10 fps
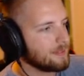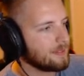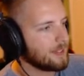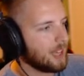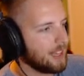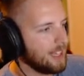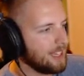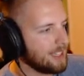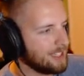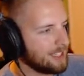I think
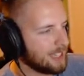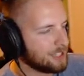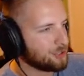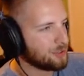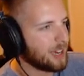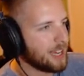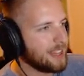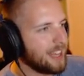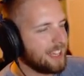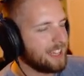I tried
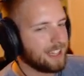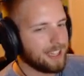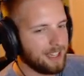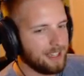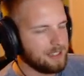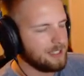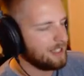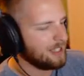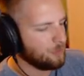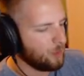that like
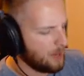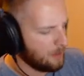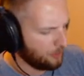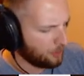way before I